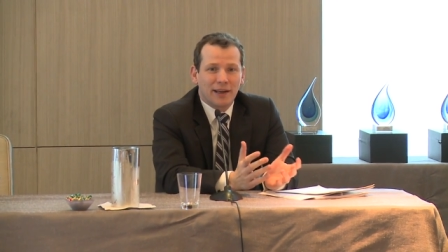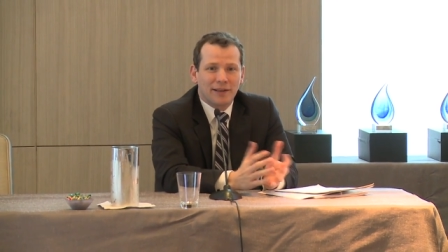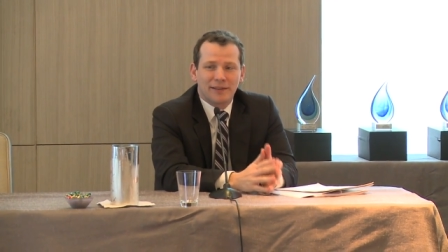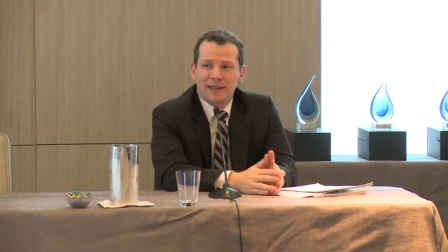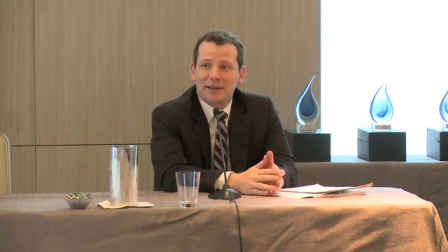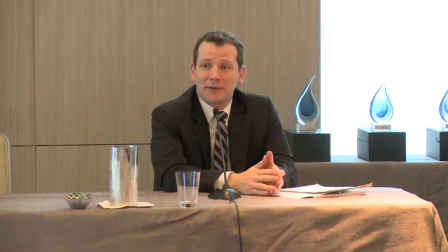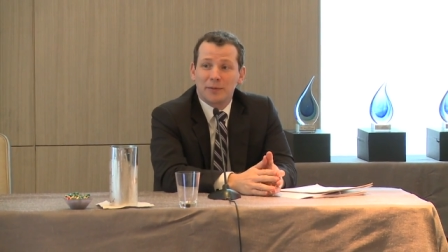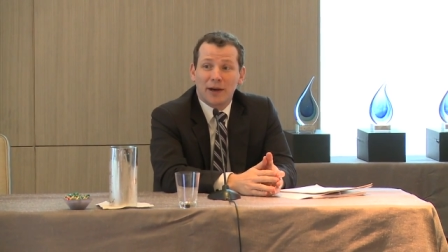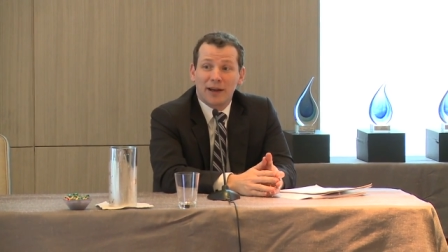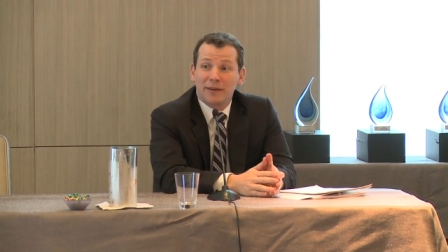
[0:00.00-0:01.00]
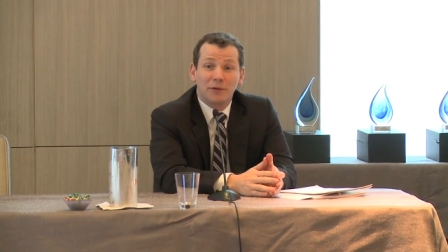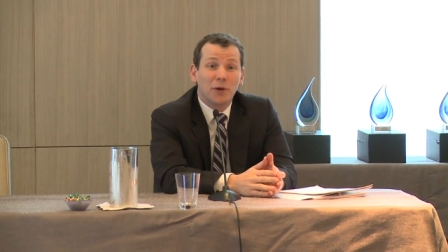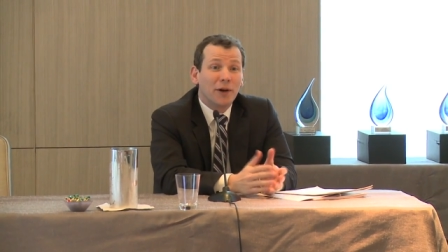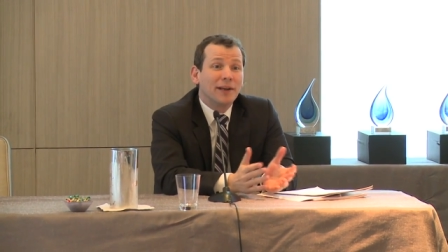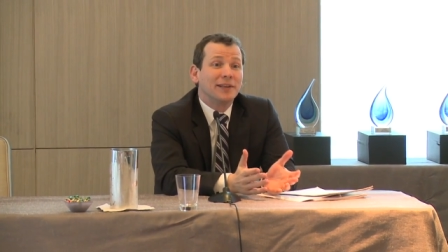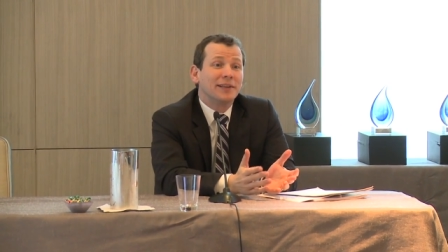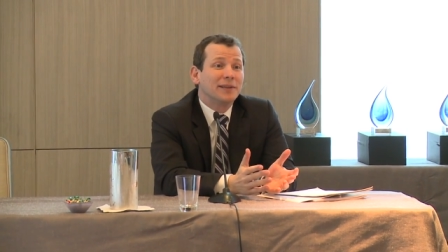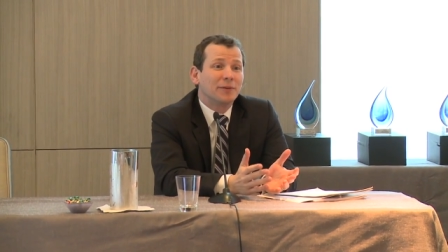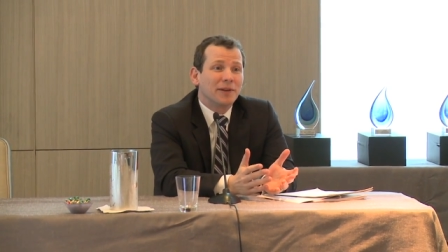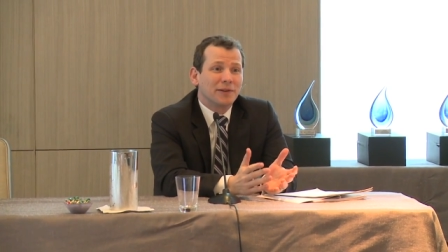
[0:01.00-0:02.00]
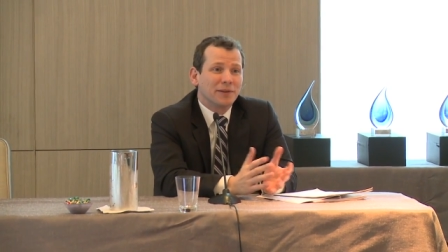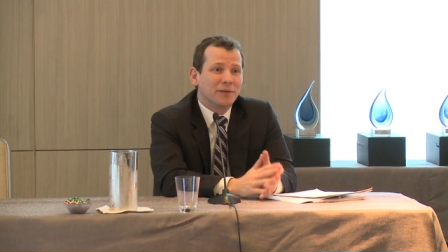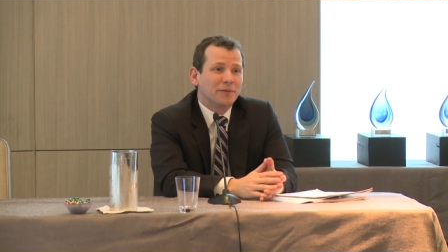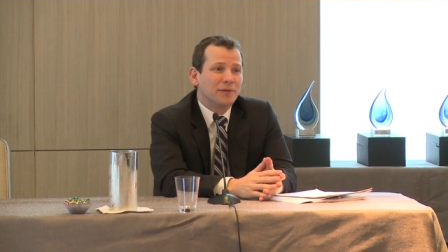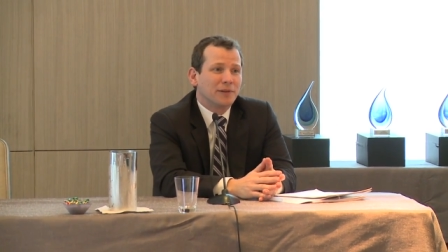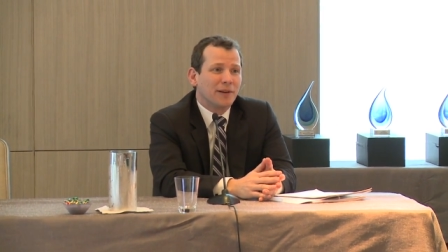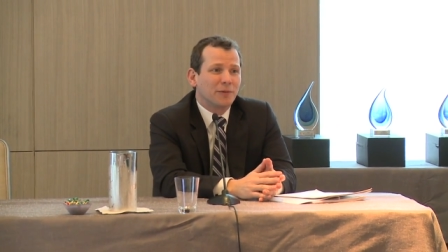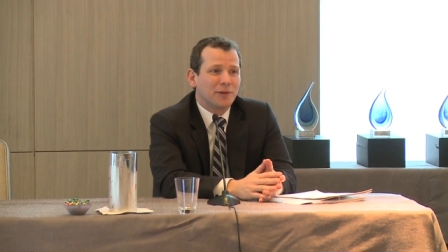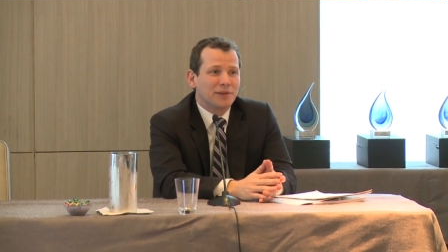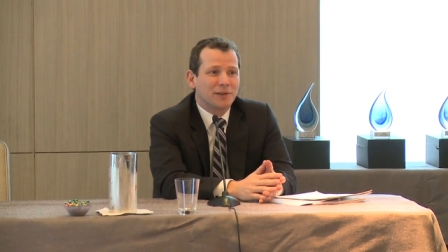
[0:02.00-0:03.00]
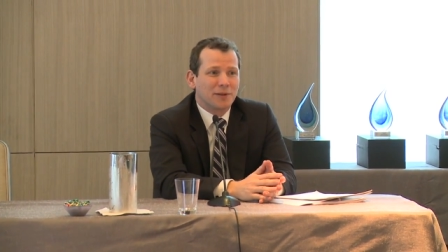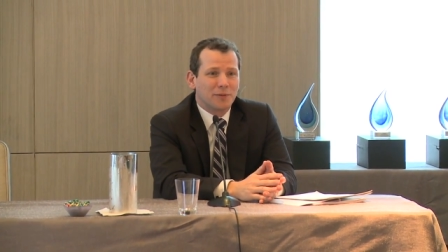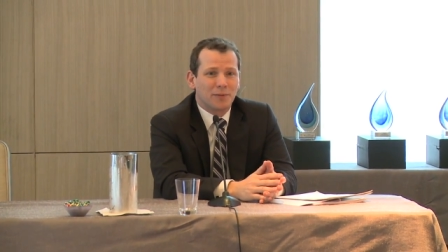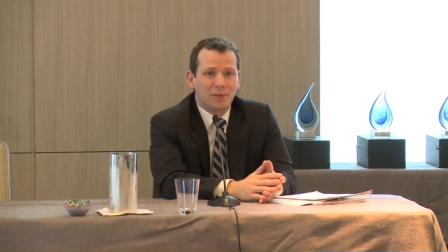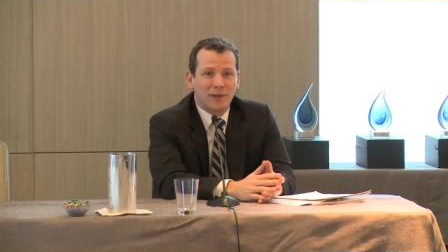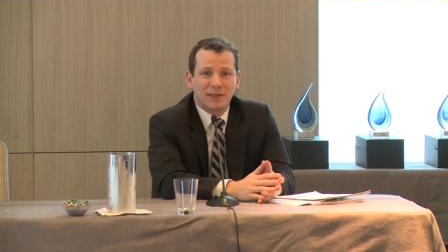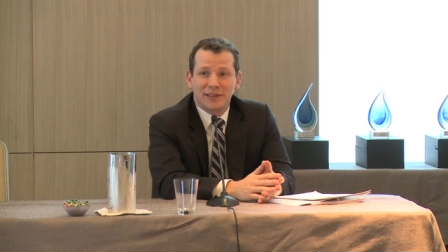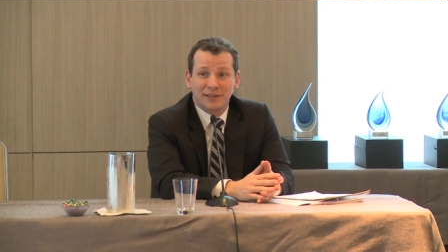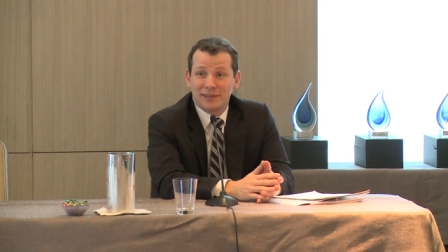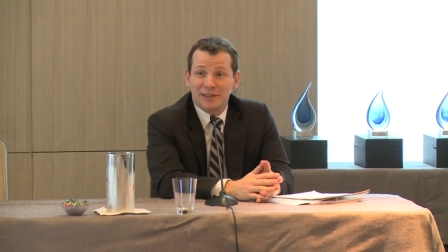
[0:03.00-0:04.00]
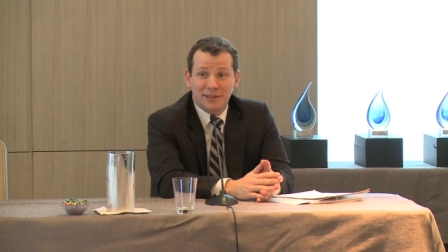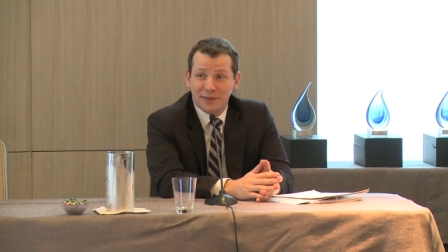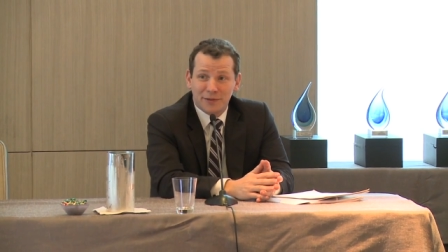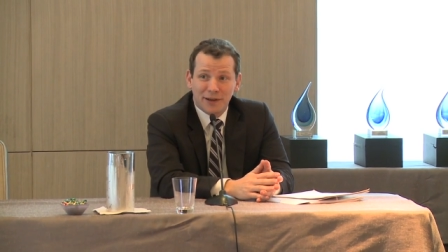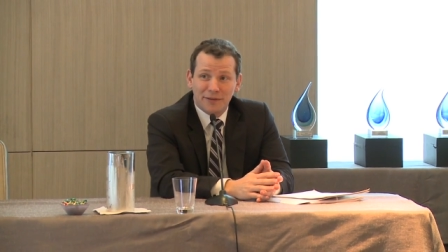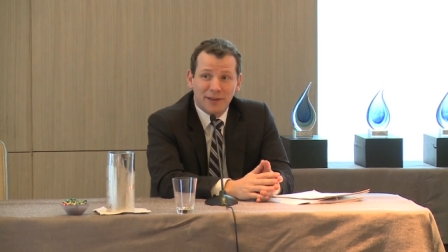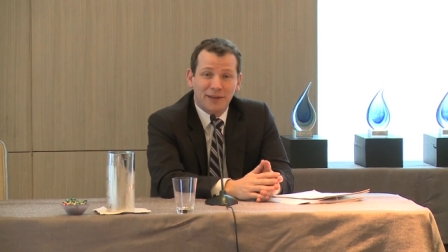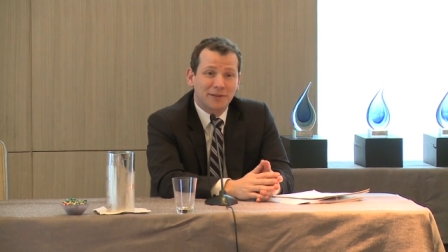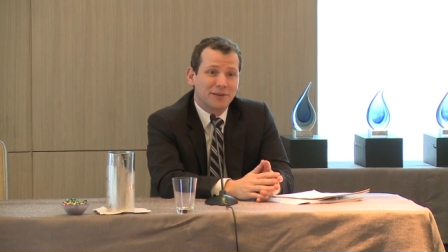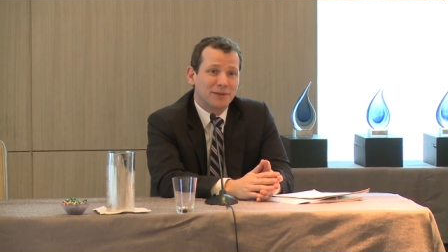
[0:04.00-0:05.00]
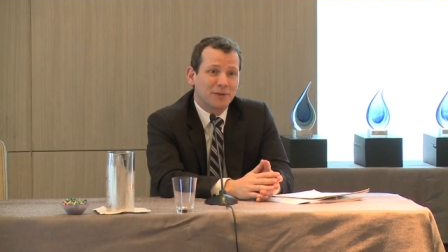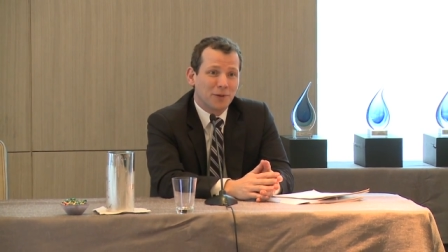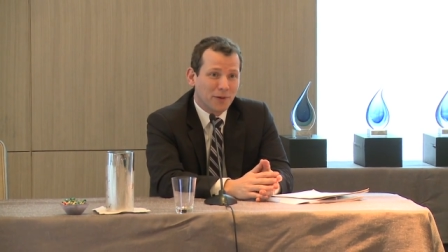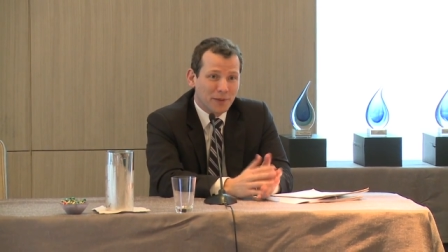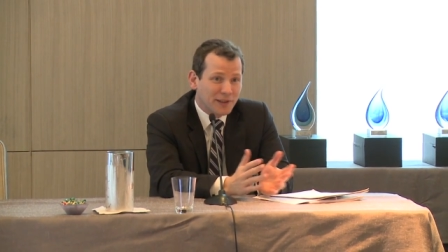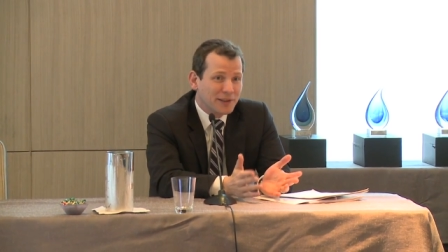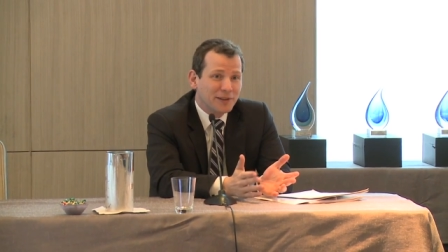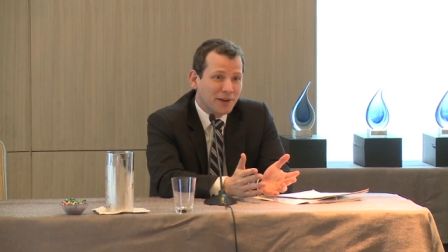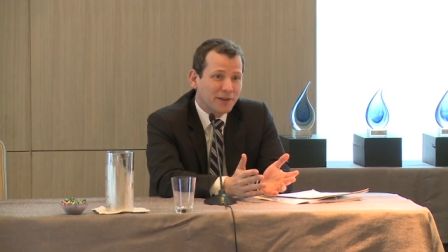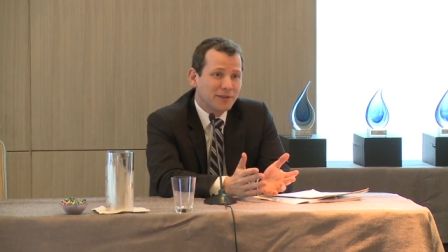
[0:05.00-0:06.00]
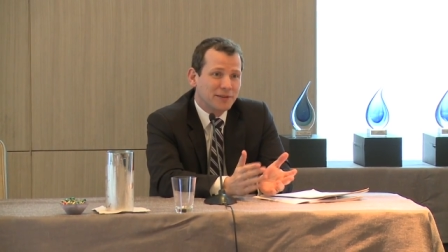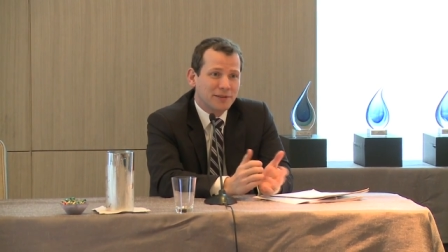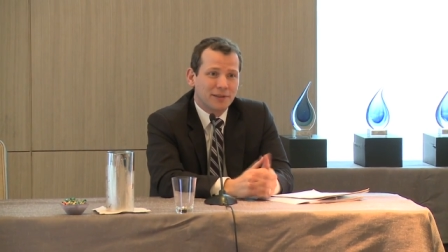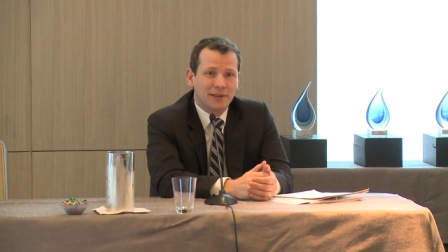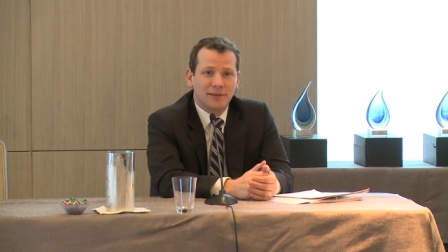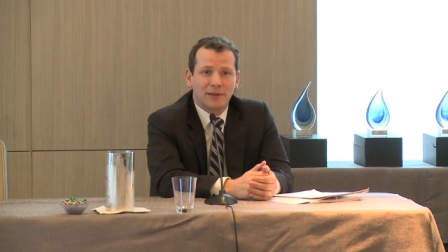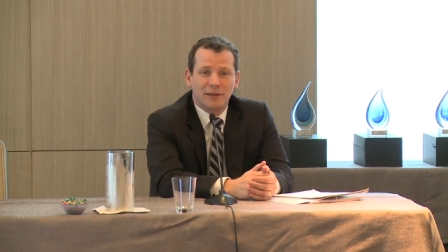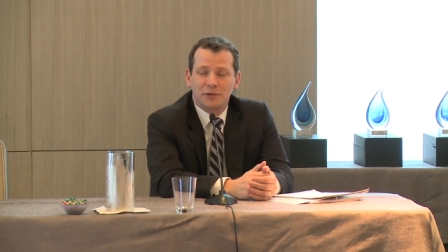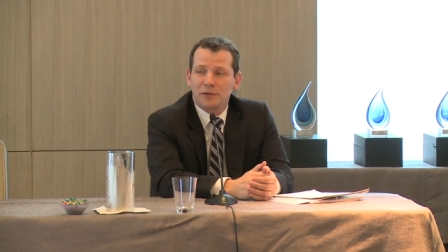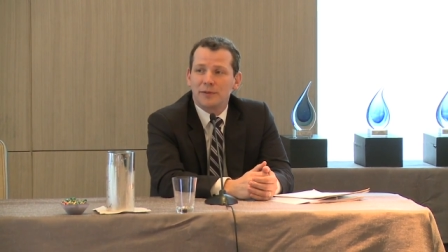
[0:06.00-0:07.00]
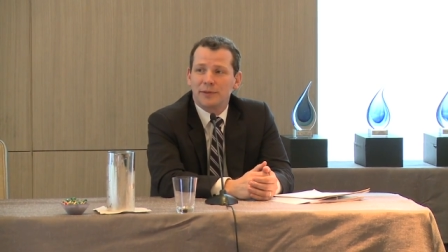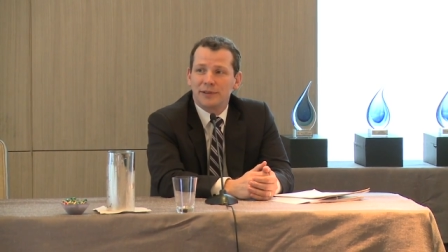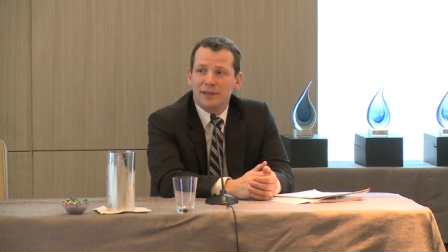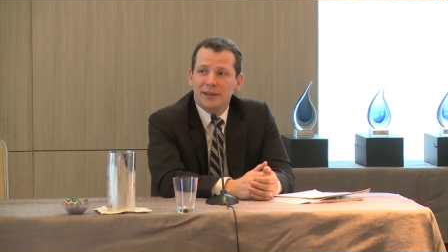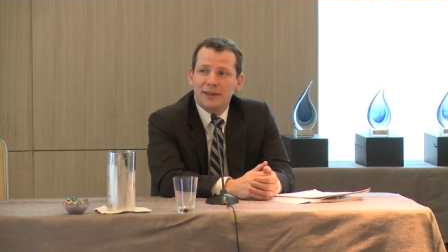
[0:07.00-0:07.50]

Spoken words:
and telling them, I have no idea whether your loved one is going to be entitled to $65,000 or $1 million in treatment,